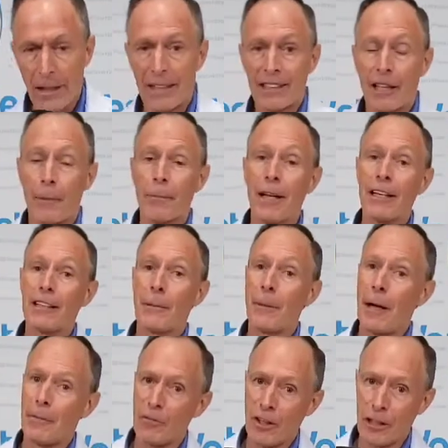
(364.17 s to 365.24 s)
Some things I
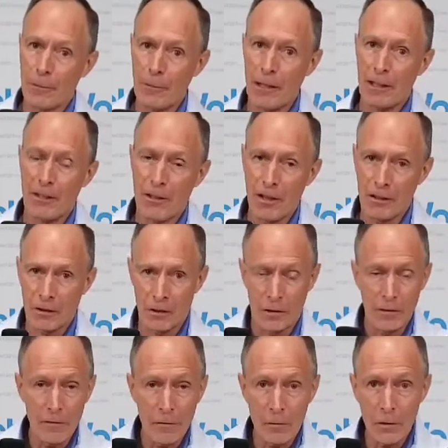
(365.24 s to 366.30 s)
might recommend
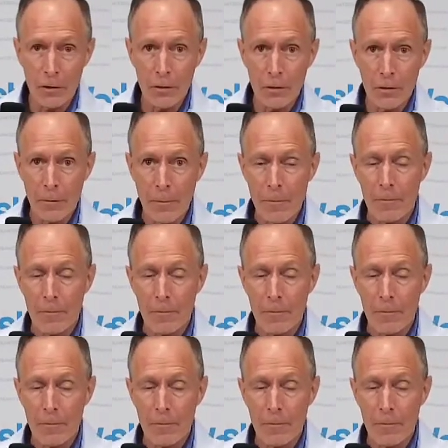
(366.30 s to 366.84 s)
long-term for you.